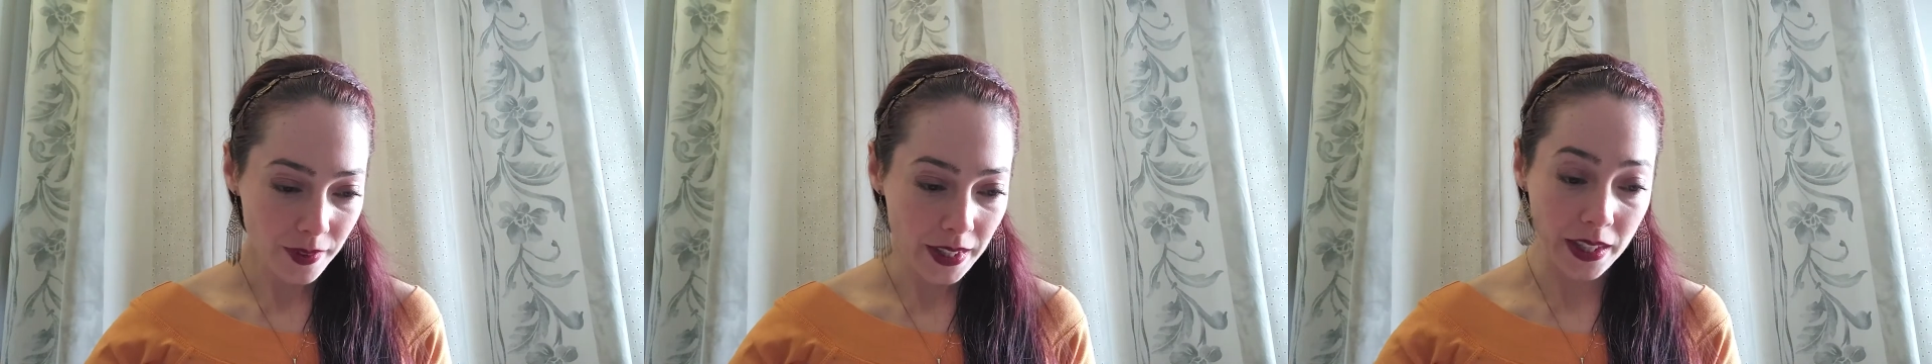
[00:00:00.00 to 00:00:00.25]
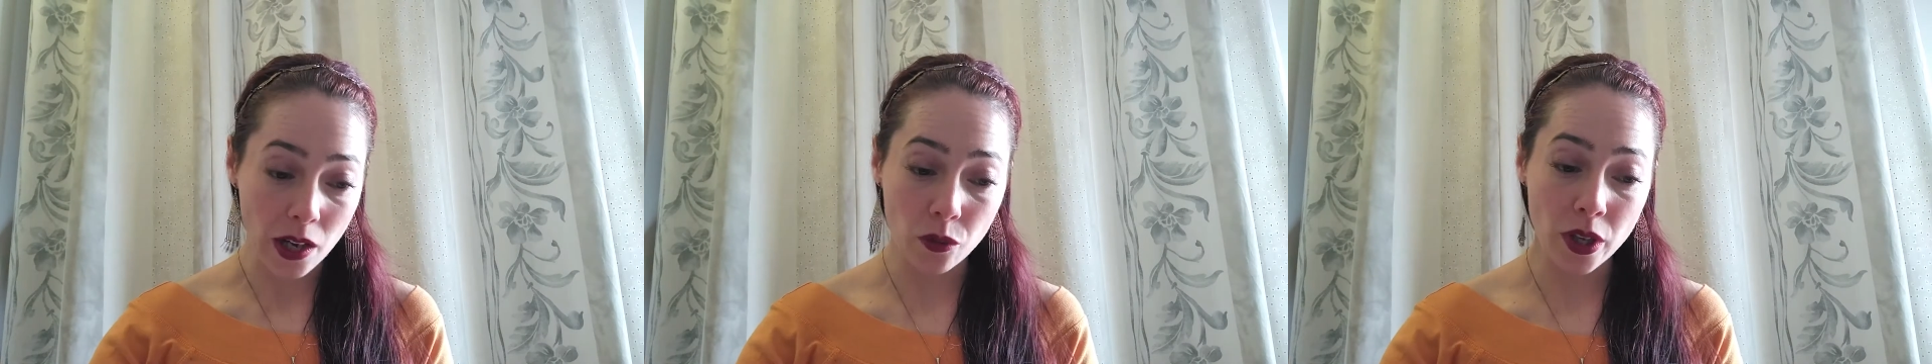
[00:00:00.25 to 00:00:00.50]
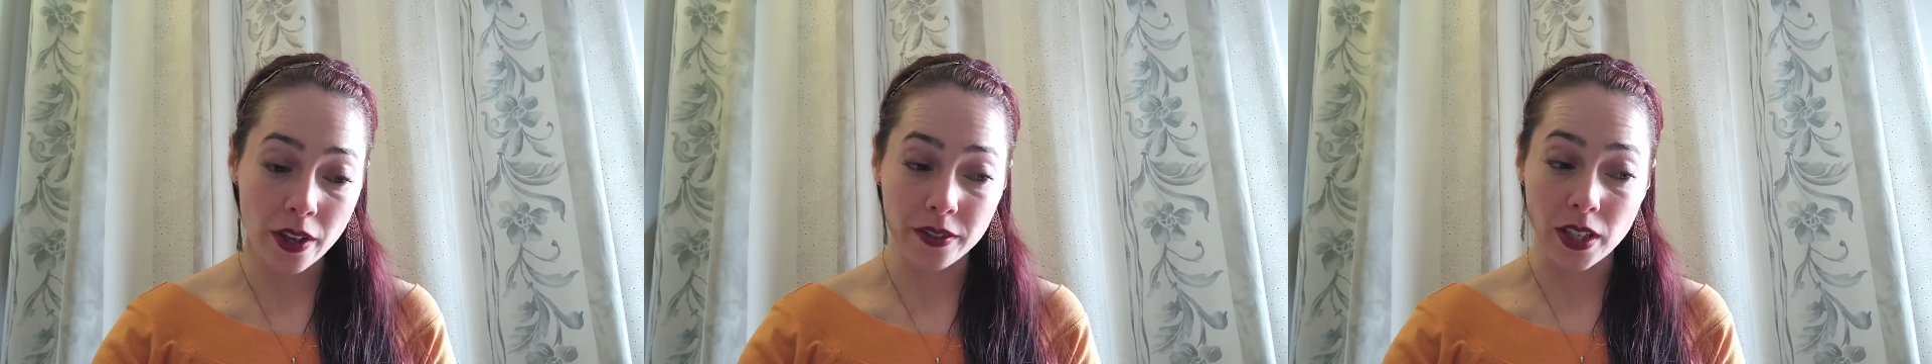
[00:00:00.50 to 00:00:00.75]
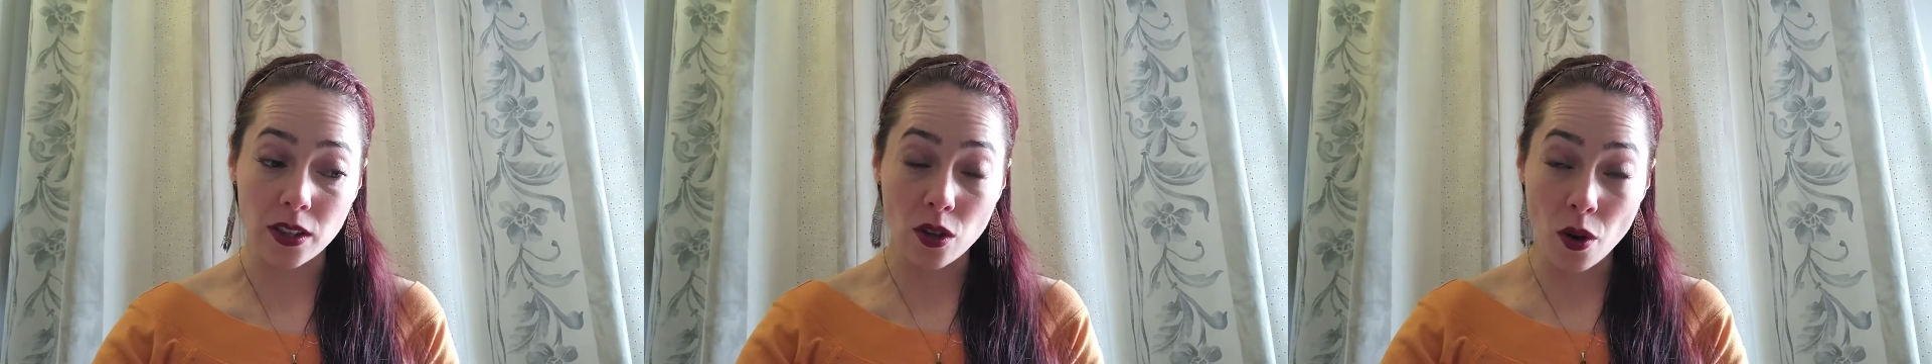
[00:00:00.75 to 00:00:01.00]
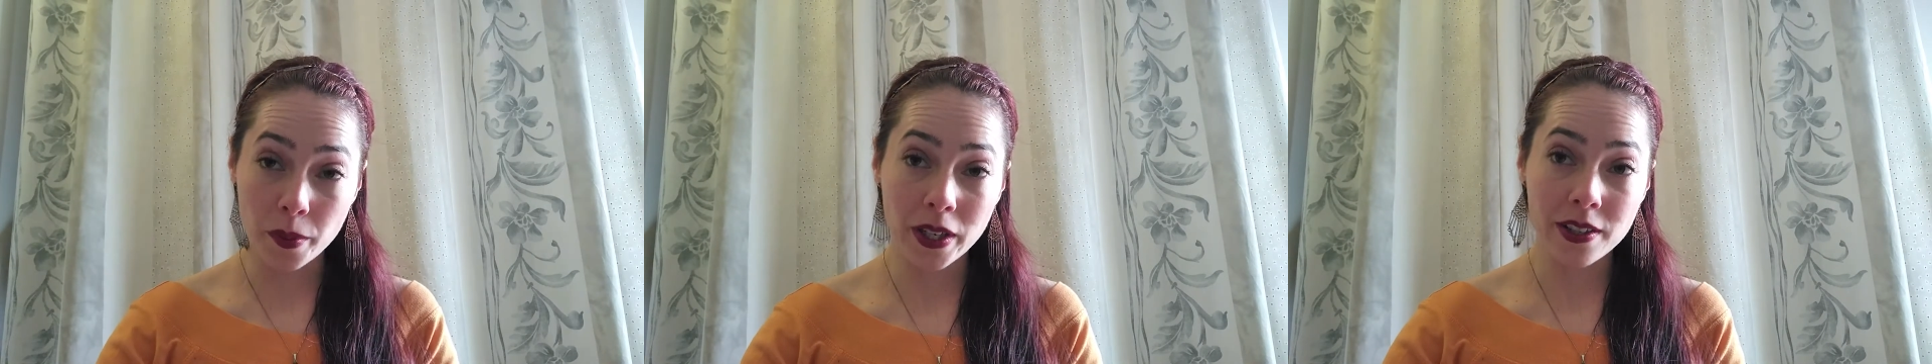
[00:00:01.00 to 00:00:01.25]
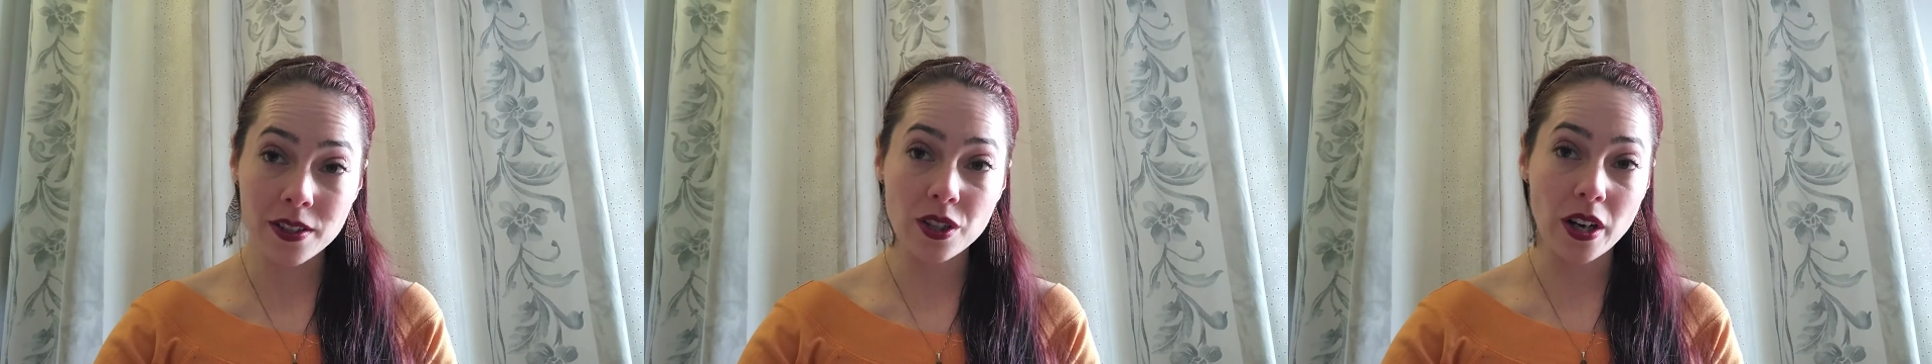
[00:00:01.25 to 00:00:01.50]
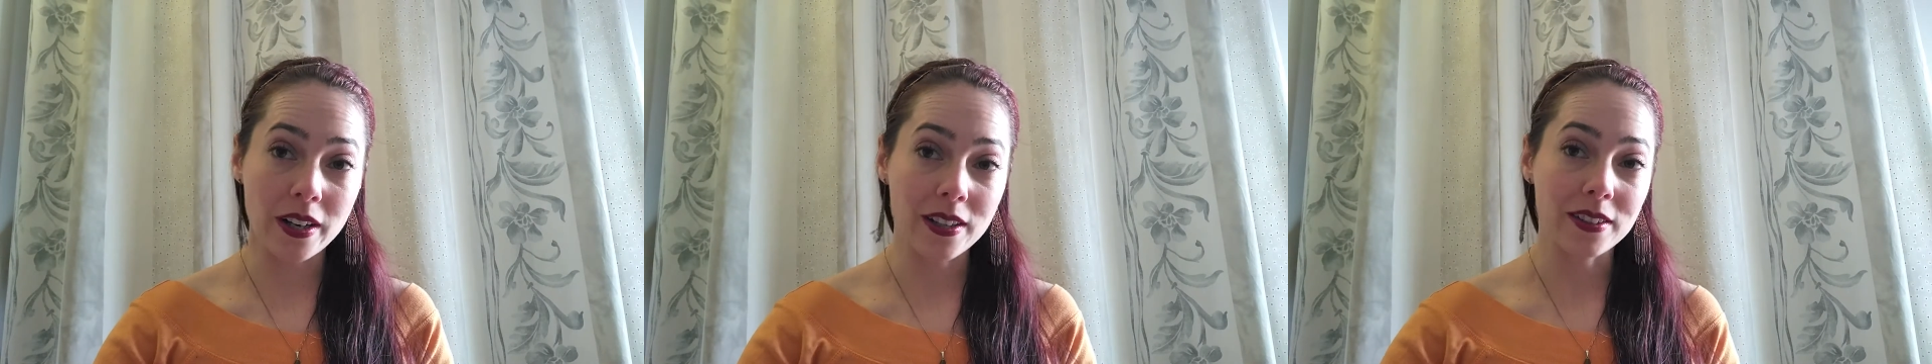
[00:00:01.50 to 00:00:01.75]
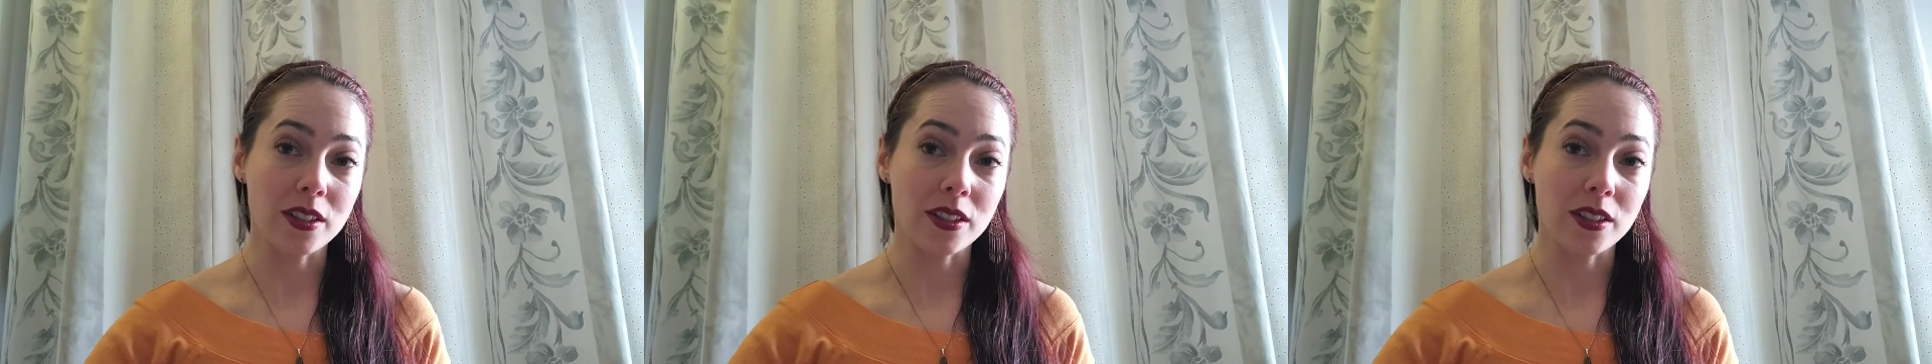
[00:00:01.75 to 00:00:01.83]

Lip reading: Then we have the dominance channel.